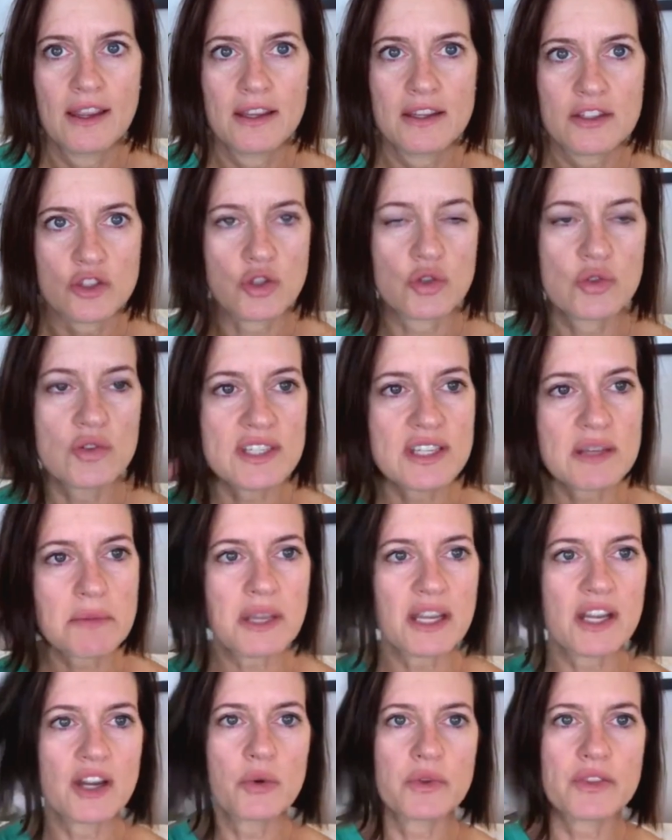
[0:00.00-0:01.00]
So you see
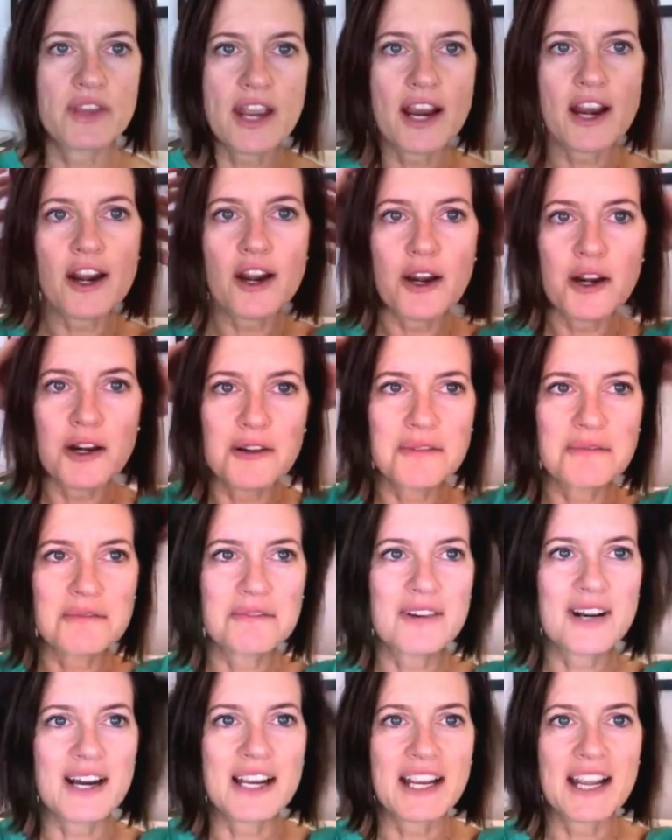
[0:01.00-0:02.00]
me here with hair,
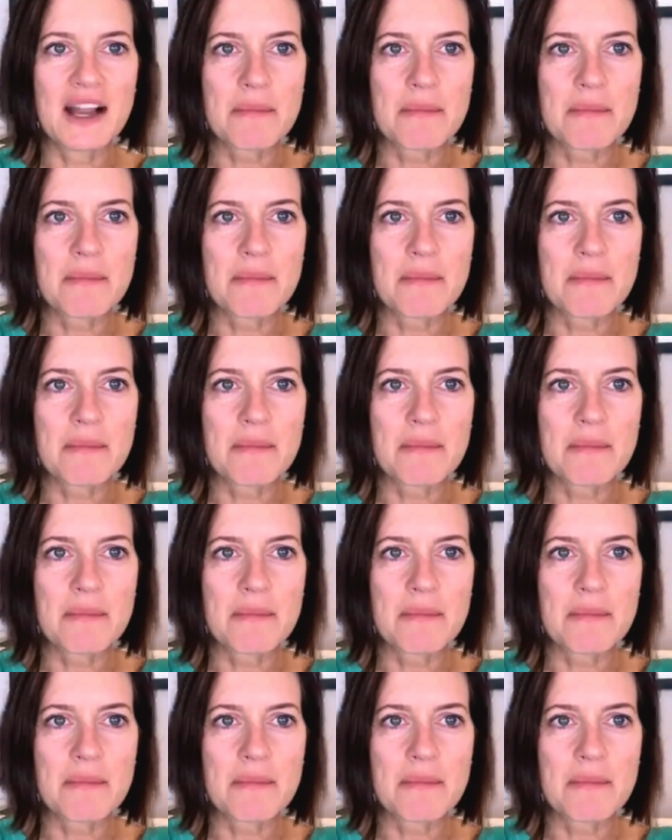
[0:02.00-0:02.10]
right?